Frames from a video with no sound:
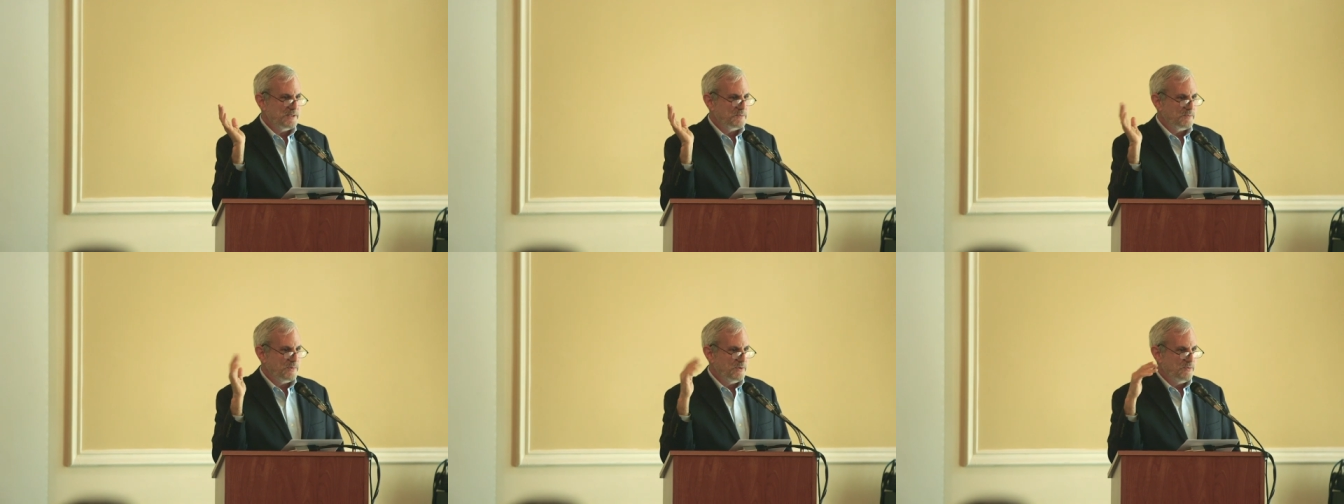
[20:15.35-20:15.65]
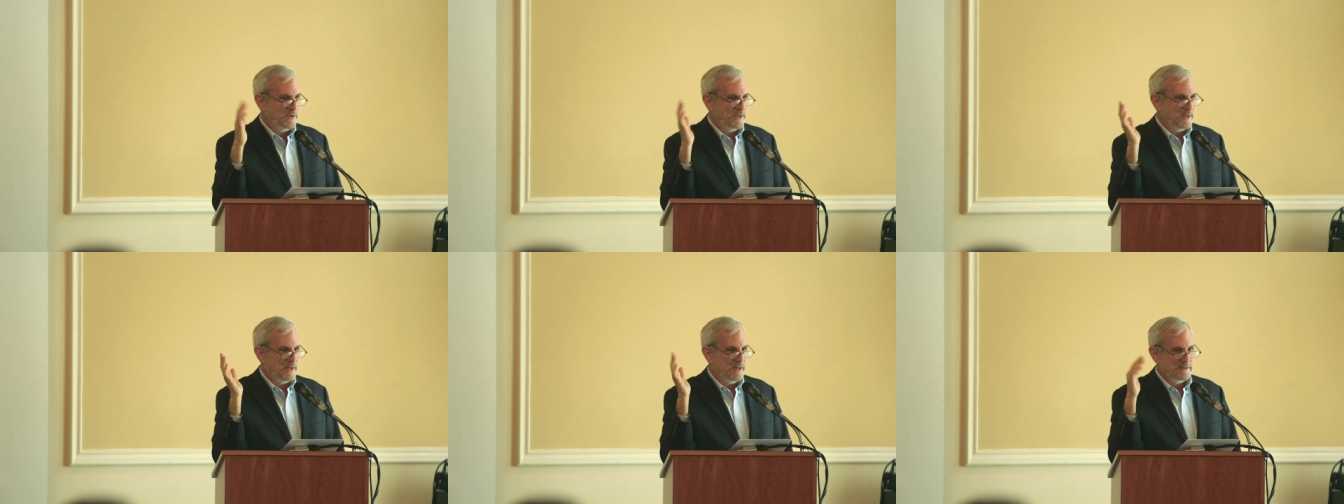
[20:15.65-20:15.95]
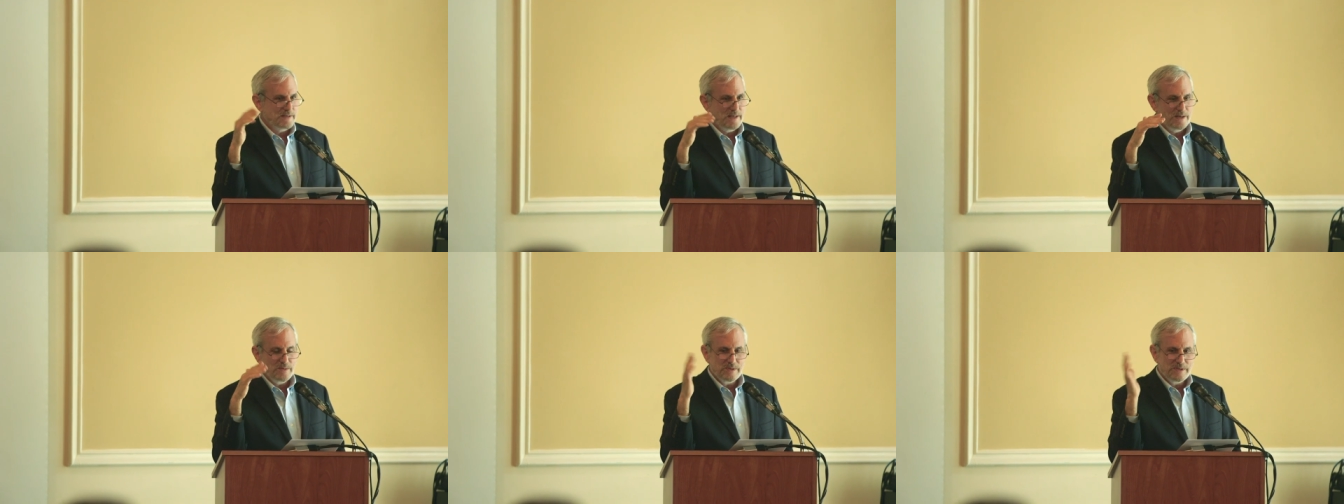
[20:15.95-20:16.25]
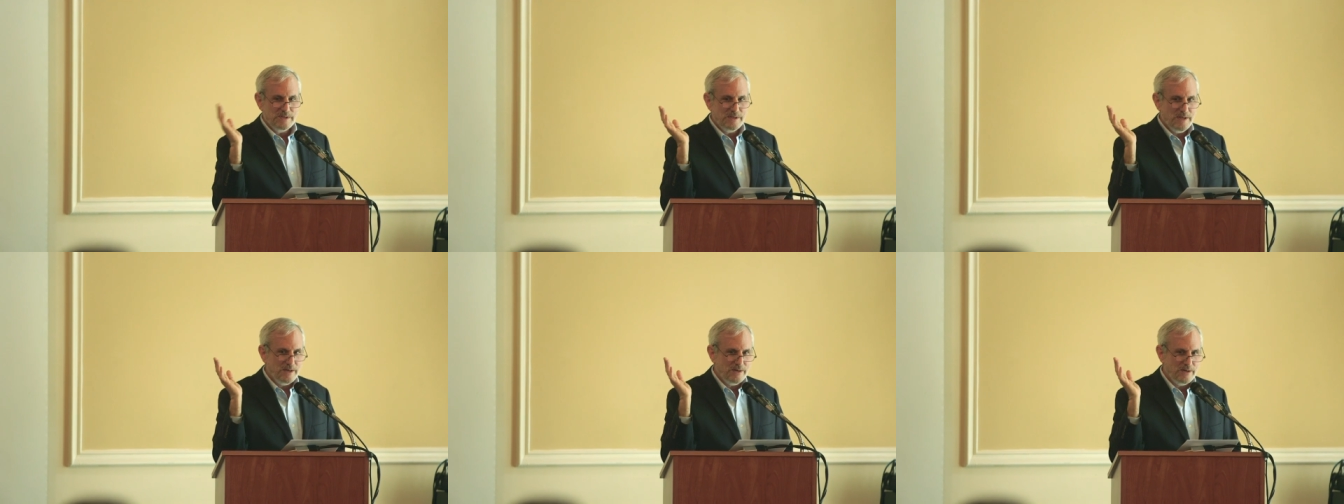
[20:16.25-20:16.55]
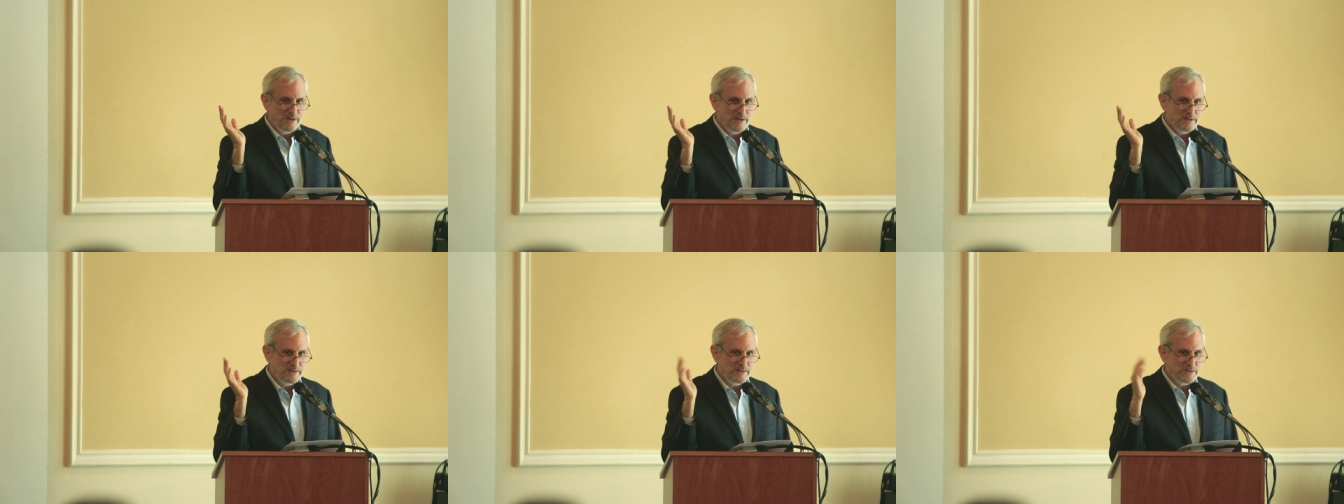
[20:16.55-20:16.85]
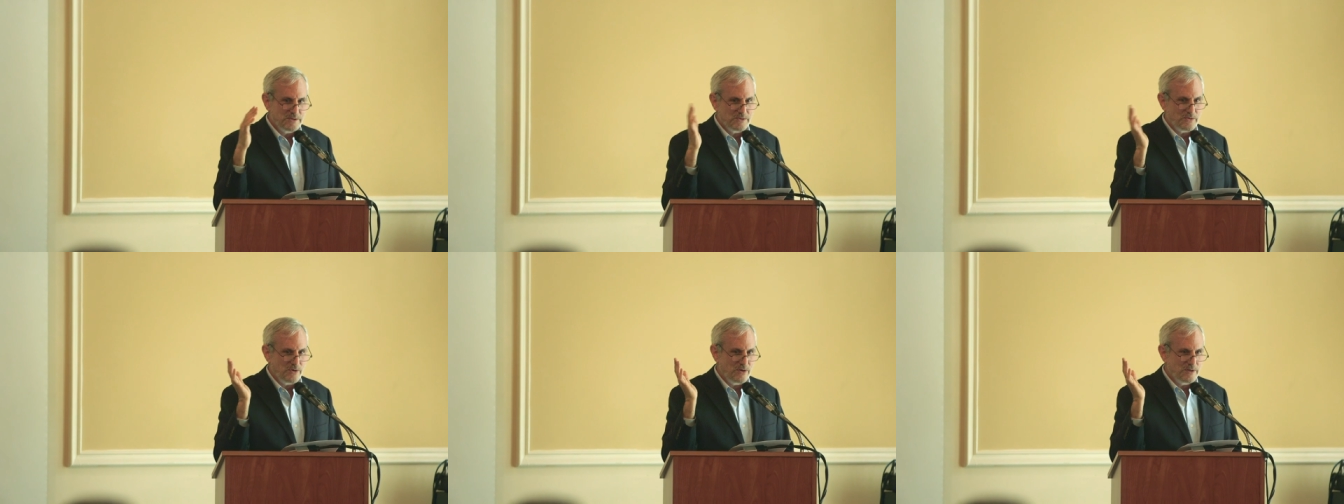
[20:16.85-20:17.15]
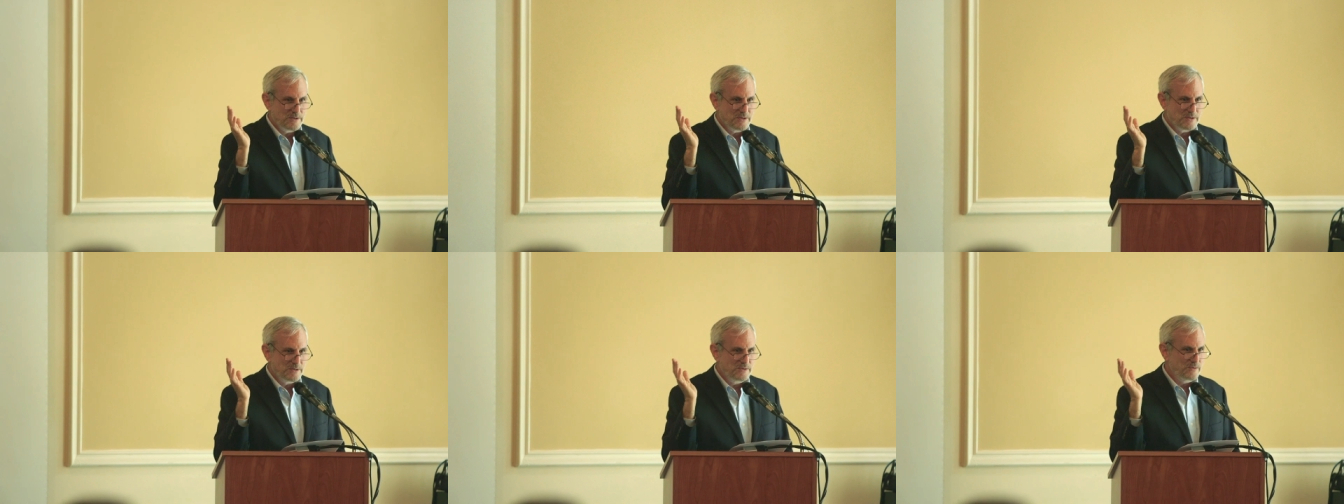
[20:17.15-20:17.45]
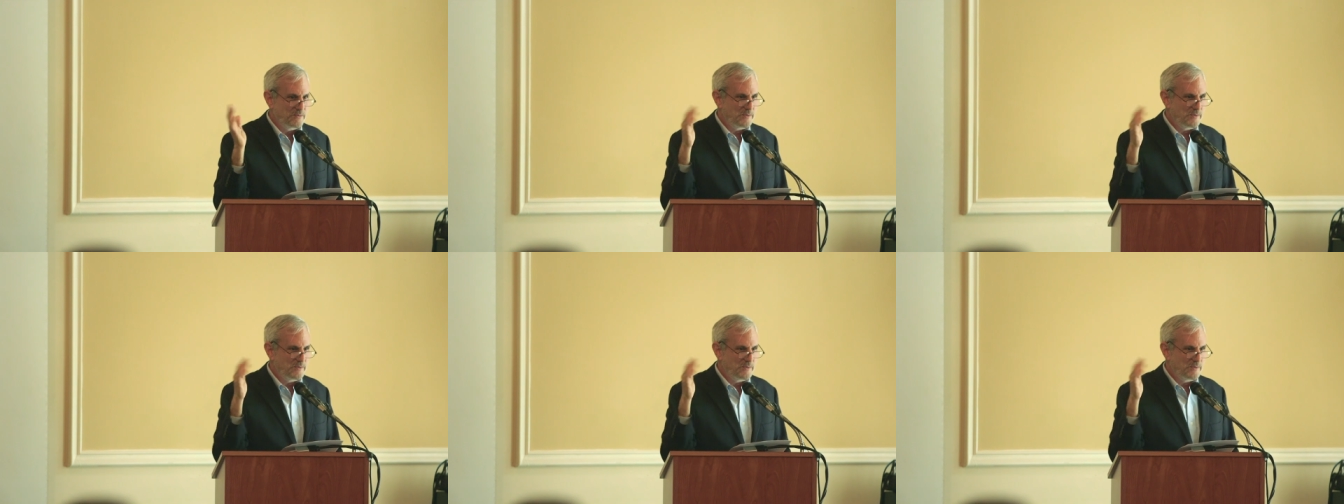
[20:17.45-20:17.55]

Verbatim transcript: and we realized that was not our strong suit.